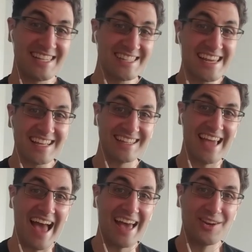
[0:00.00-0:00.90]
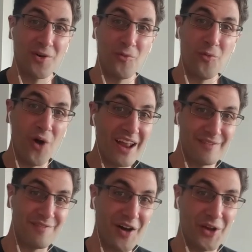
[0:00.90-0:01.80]
I'm going to sneakily add
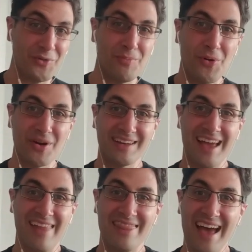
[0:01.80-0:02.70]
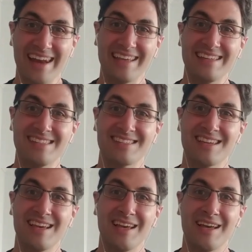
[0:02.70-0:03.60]
one final point, and that
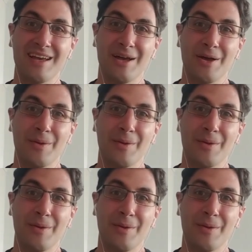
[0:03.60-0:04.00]
is